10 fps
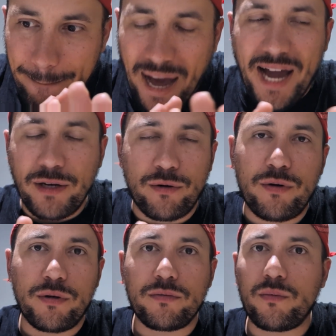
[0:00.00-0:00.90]
I don't
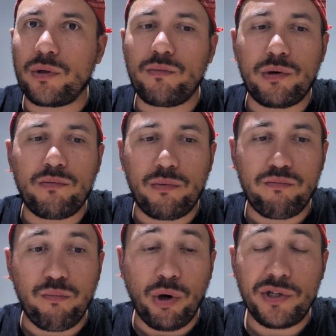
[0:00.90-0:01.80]
know
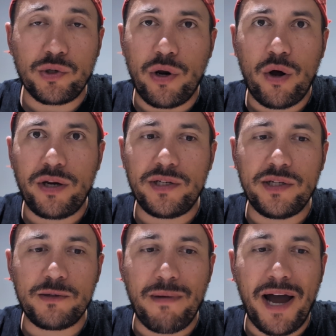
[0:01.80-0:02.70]
what is going on in
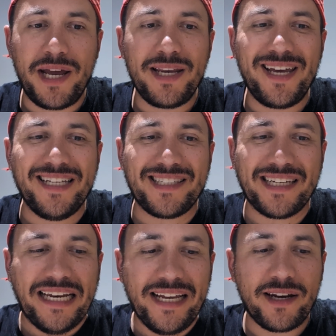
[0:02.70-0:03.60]
his mind. It's
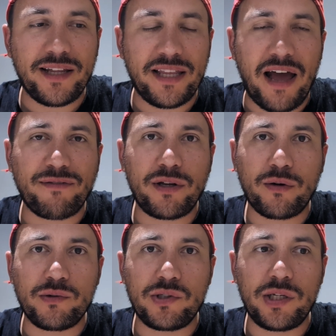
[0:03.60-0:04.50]
clear that after
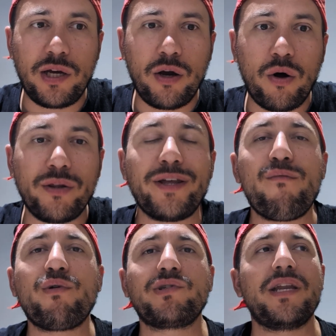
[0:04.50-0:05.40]
conceding goal, there
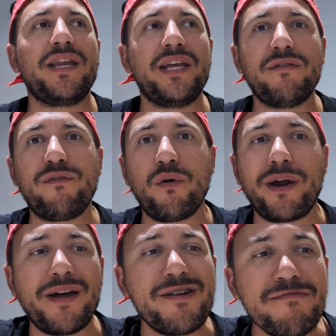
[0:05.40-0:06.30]
was a need for
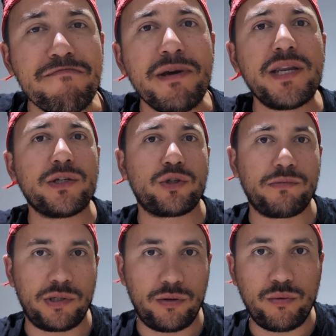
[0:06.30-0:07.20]
an immediate
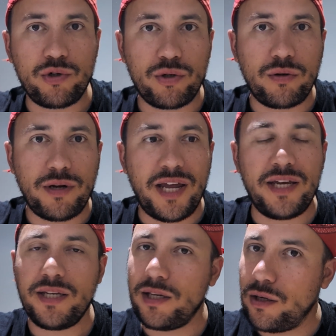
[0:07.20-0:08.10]
substitution, and
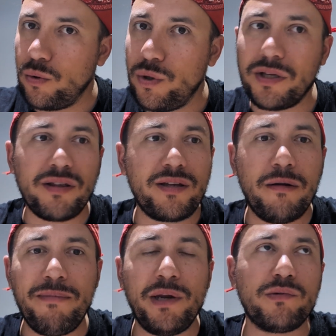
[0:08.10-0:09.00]
he didn't do it until
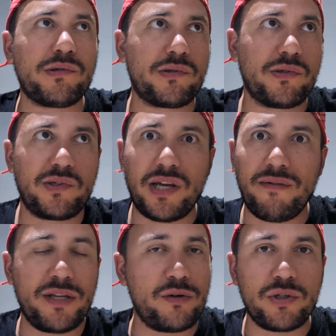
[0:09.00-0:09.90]
minutes
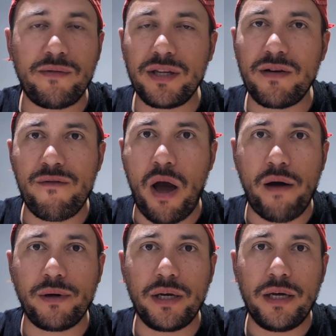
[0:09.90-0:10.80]
70 or 75,
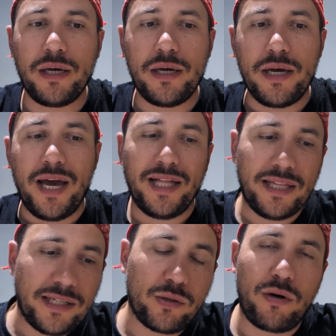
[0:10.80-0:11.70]
and
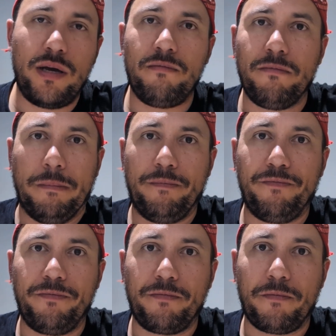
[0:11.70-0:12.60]
that's on him.
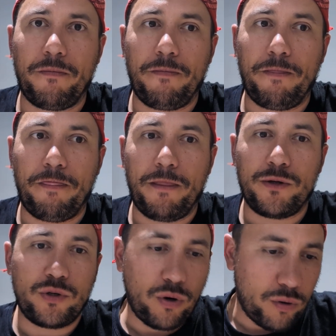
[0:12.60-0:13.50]

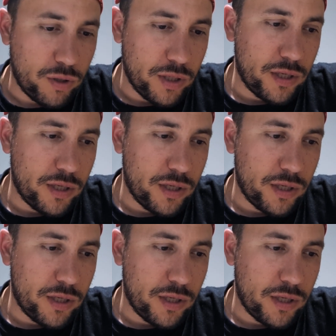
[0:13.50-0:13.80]
So